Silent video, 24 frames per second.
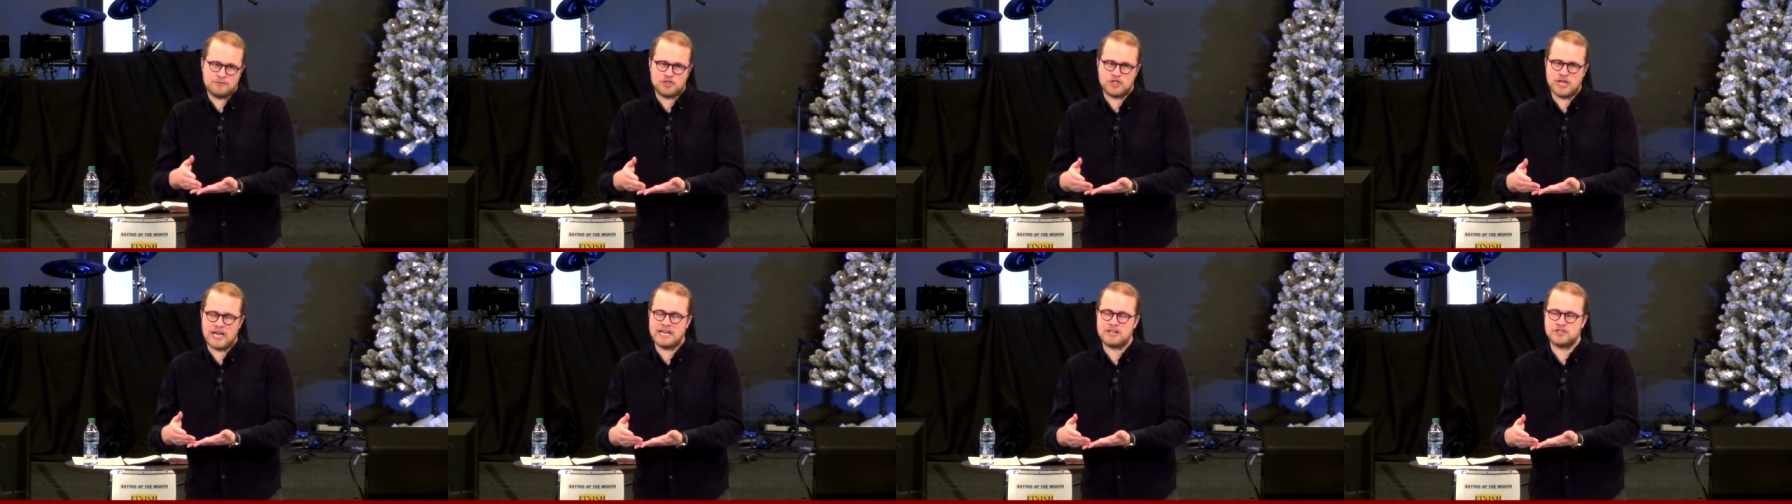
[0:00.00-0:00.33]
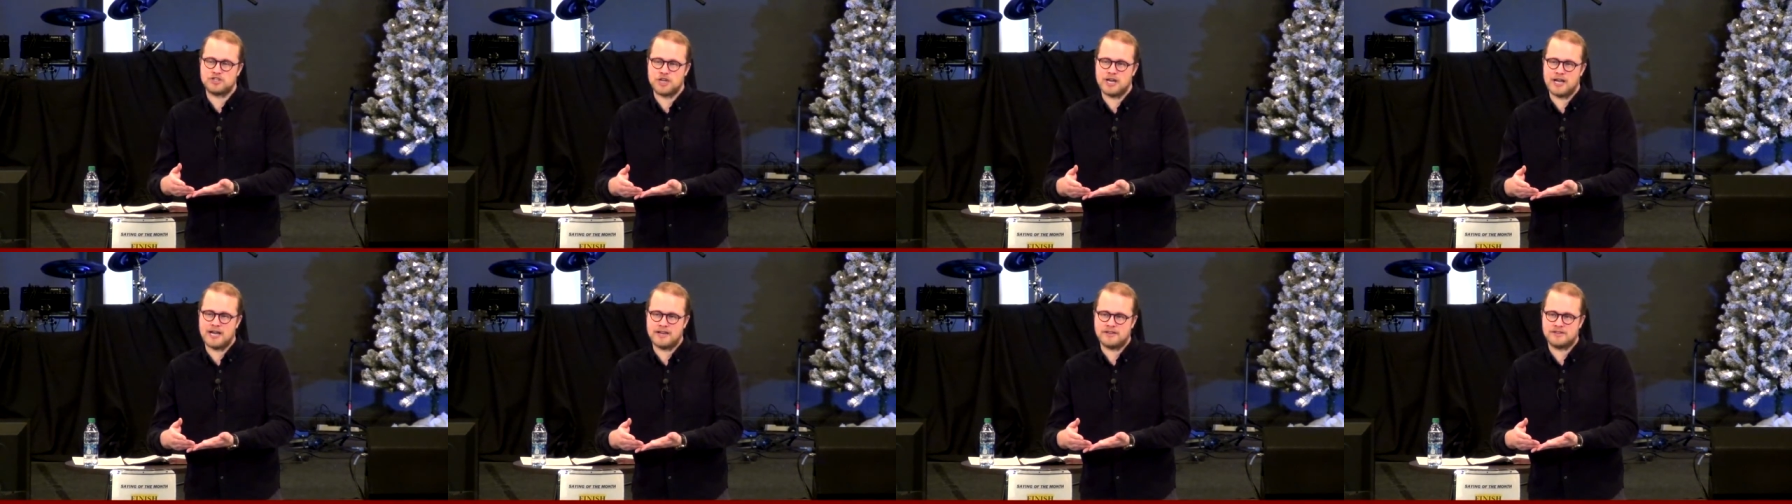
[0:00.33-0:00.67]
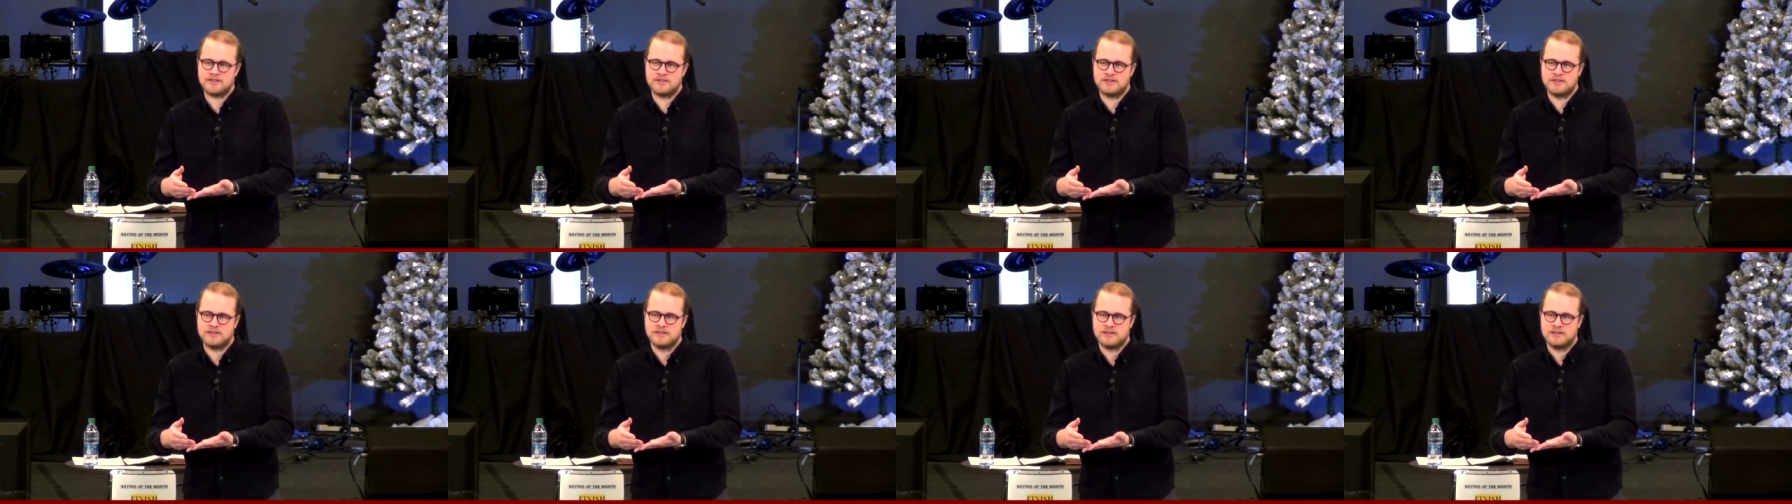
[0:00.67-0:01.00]
change
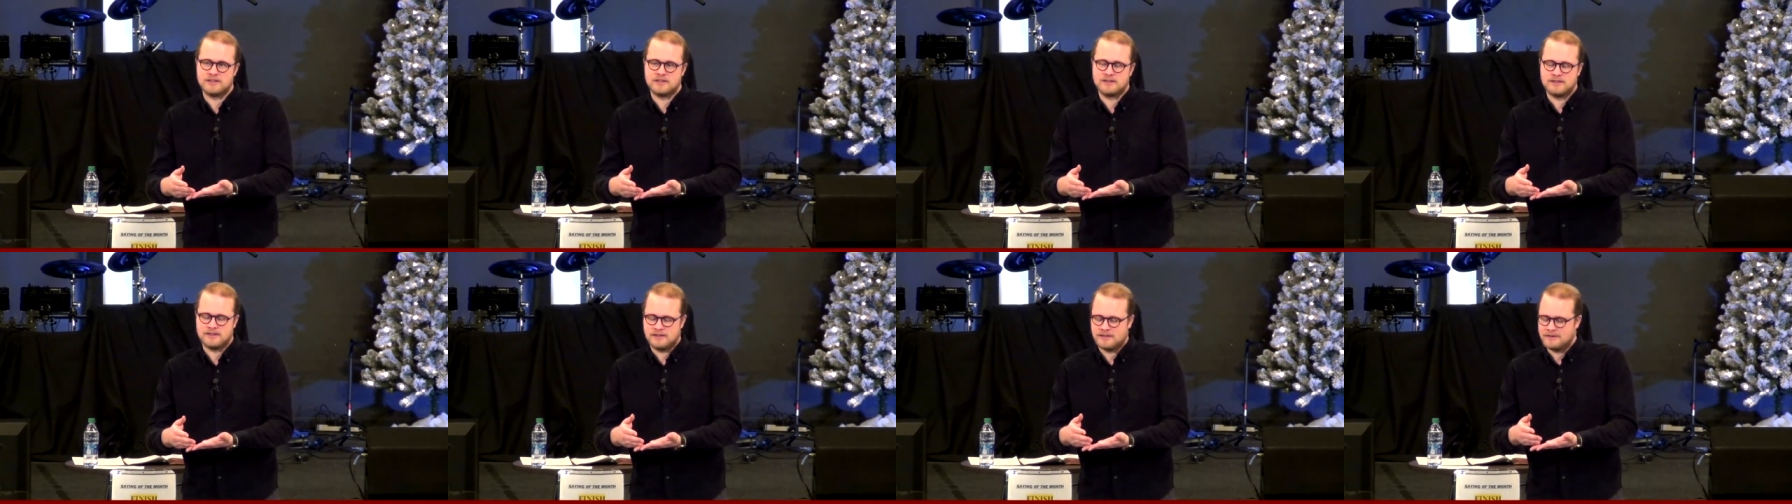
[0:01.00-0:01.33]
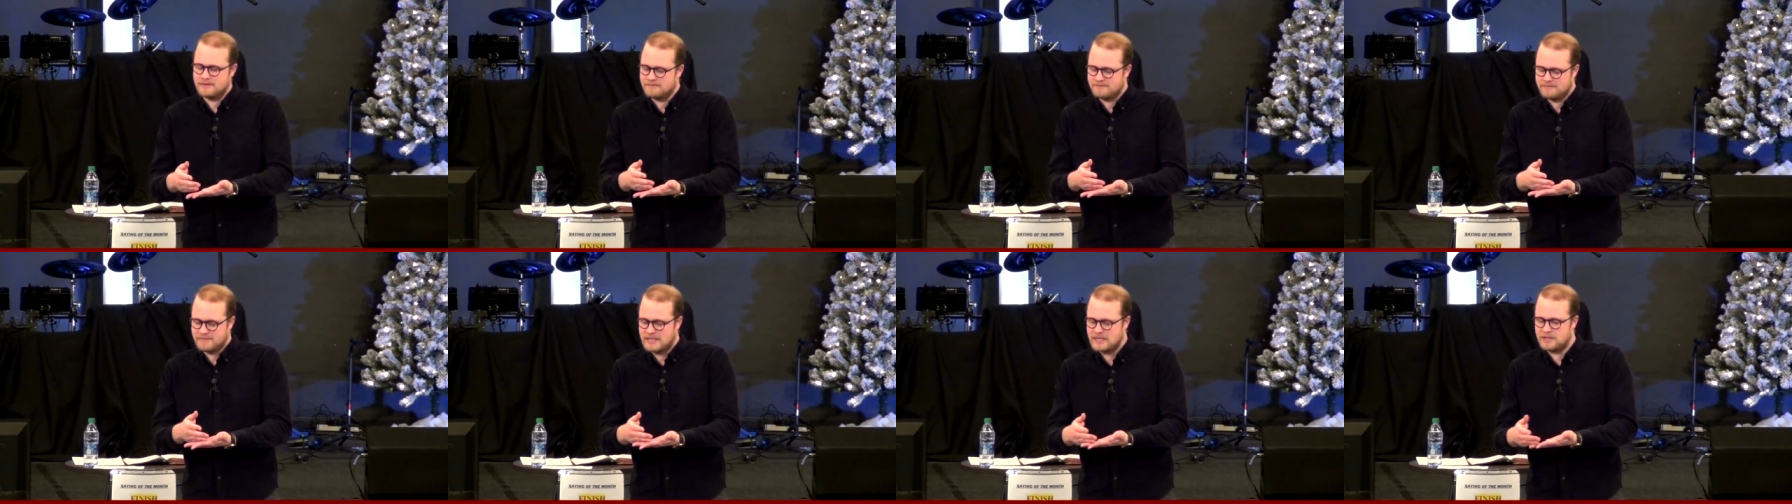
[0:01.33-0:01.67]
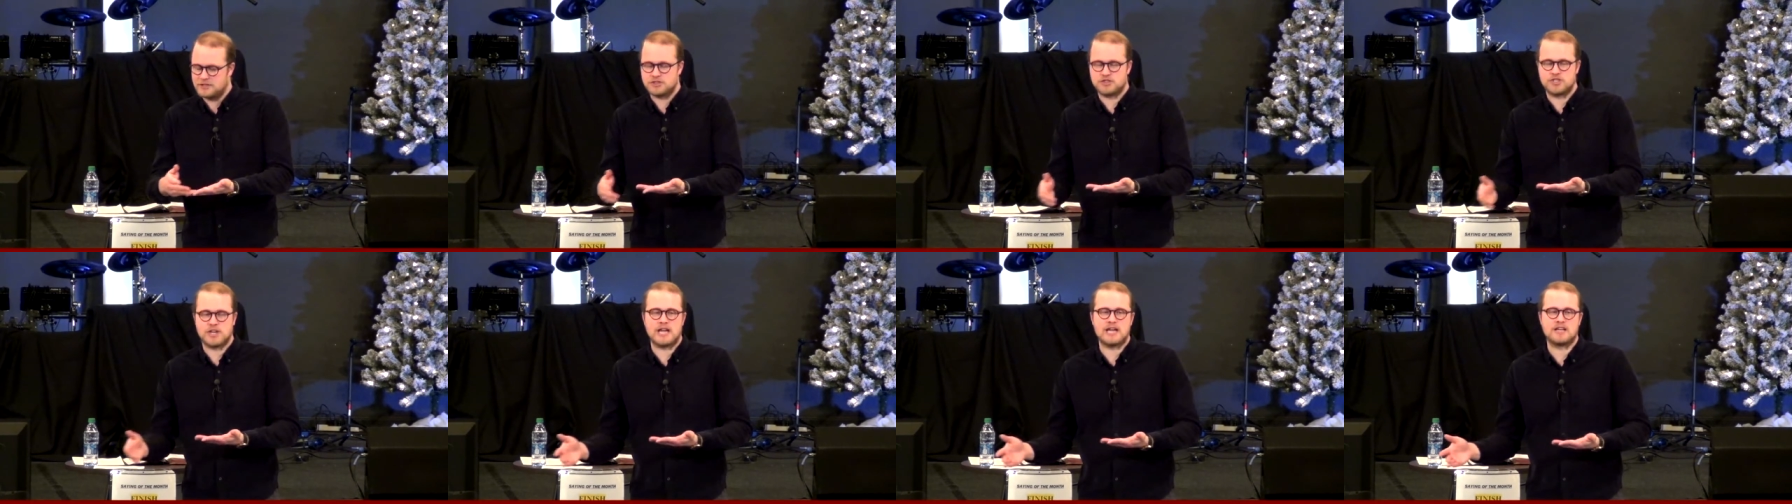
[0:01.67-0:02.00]
us,
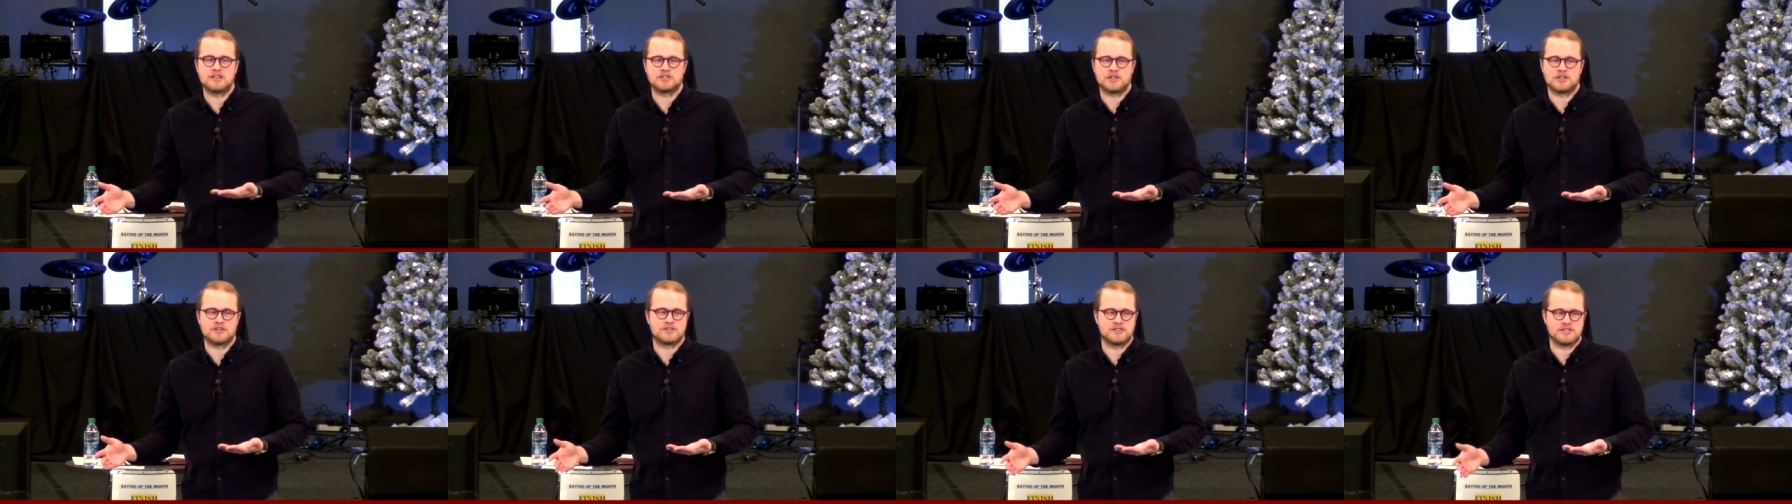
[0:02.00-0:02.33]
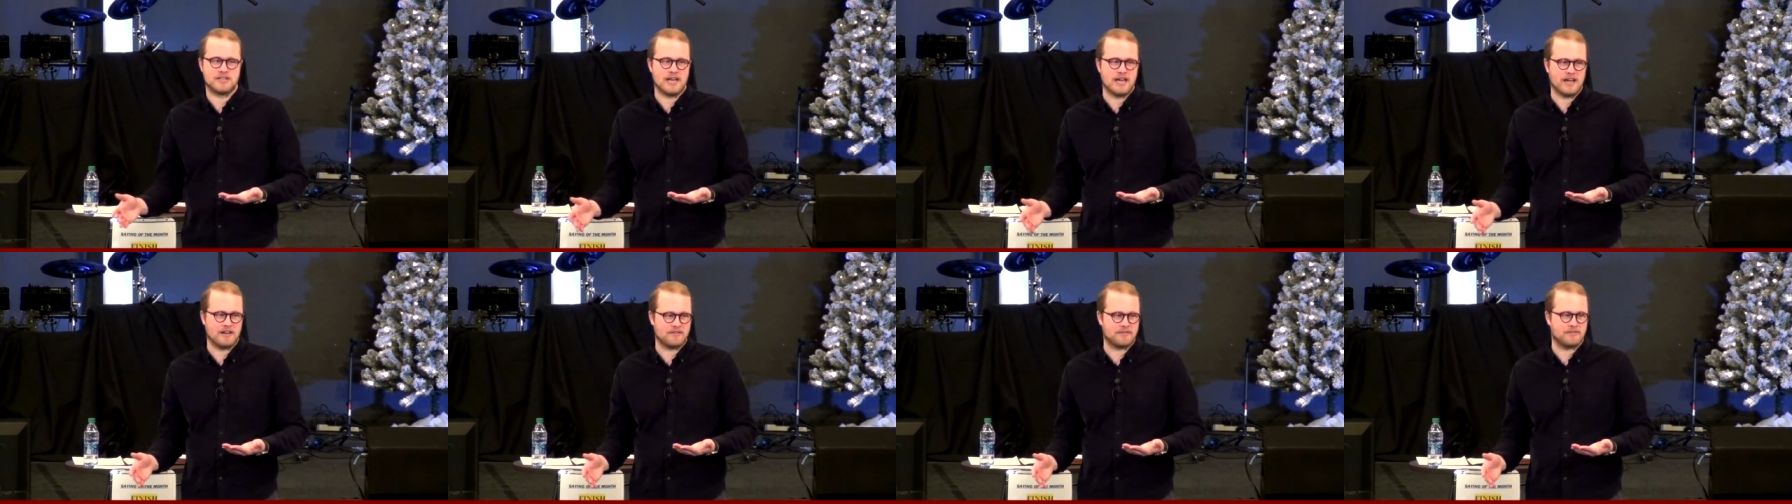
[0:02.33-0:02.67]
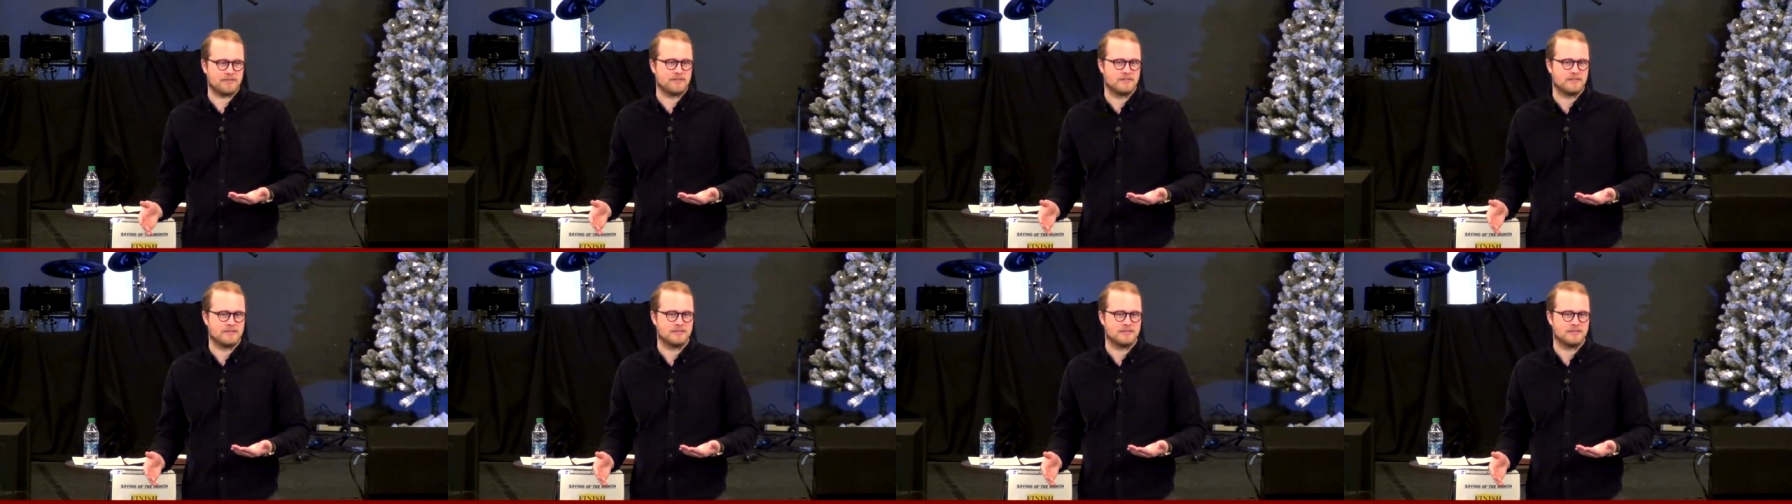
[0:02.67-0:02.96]
He'll change our stuff.